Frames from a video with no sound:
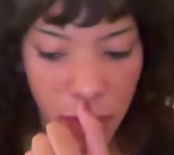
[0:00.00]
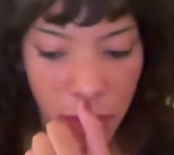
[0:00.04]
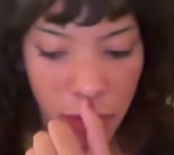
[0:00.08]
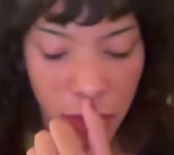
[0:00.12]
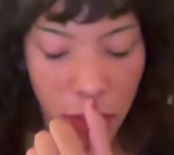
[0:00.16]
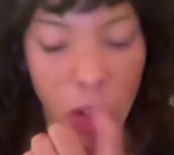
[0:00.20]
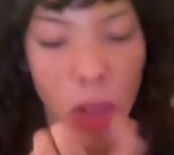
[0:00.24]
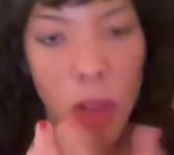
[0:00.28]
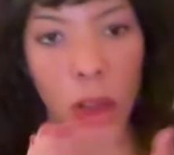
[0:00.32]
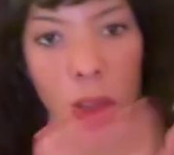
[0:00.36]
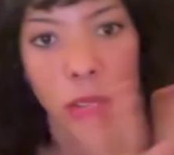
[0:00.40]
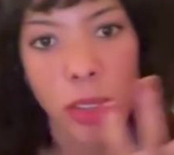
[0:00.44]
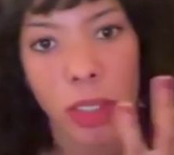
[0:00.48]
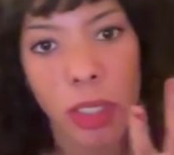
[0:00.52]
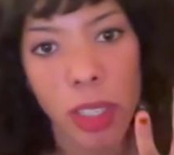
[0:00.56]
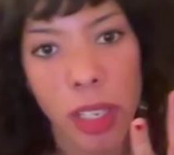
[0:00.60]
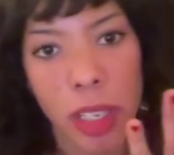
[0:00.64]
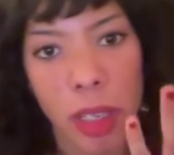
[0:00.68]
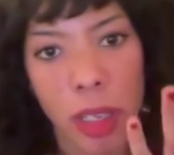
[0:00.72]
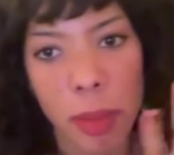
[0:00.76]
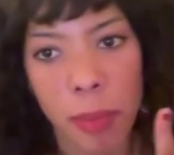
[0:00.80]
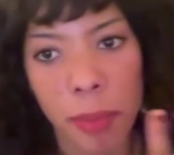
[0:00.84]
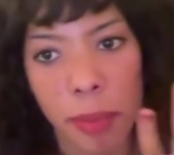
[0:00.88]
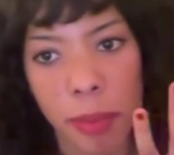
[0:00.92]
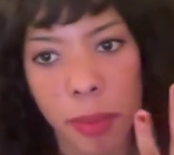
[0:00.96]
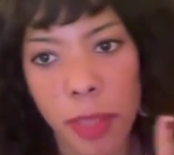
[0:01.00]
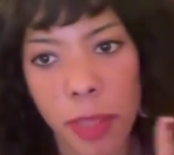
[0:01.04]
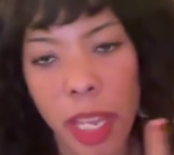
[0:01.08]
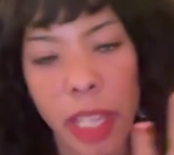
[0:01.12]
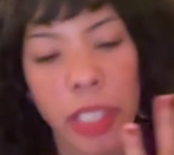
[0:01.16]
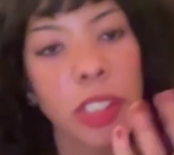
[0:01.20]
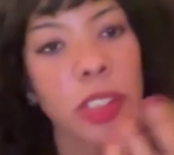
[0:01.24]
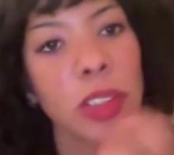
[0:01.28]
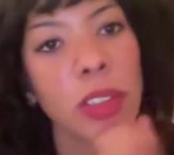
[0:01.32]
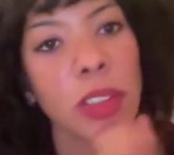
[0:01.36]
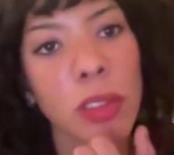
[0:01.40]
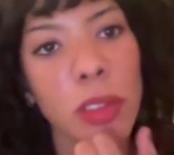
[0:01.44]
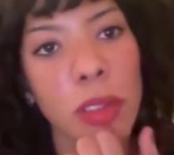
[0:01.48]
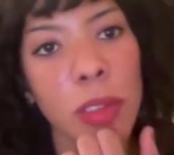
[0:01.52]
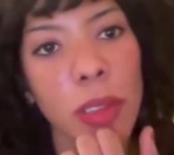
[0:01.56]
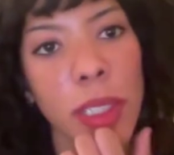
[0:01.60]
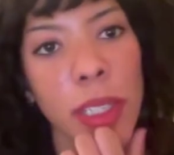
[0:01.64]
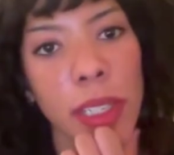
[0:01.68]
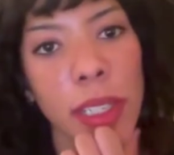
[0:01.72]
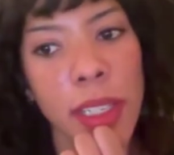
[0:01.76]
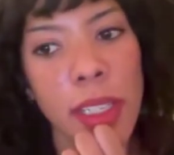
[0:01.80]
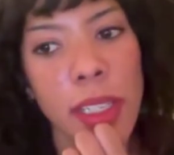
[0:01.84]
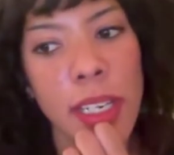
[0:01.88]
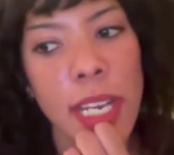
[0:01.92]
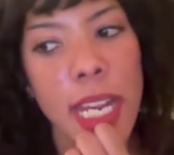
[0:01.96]
called National
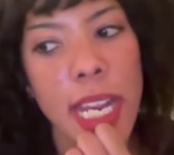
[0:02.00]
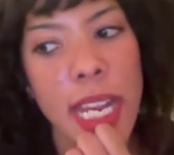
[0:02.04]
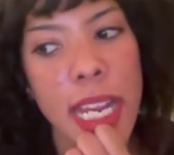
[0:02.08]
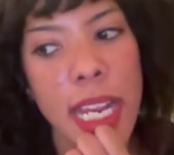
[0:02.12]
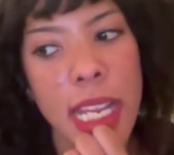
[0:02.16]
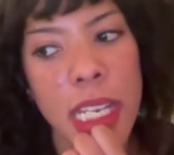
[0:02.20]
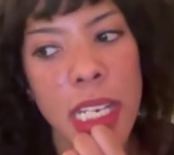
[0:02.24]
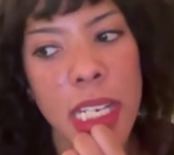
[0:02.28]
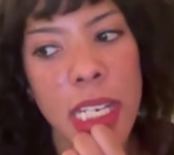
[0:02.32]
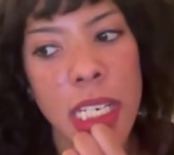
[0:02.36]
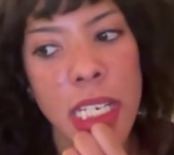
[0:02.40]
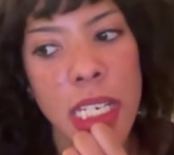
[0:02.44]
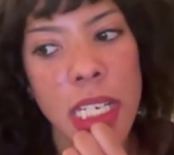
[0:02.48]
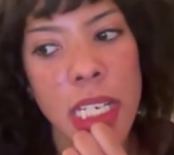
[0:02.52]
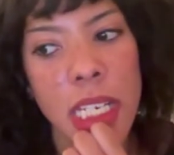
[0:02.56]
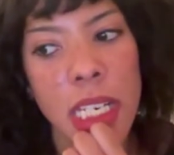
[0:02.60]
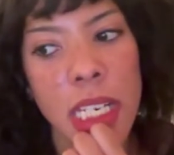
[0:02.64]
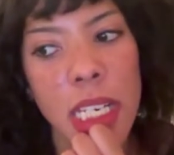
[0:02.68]
Grid and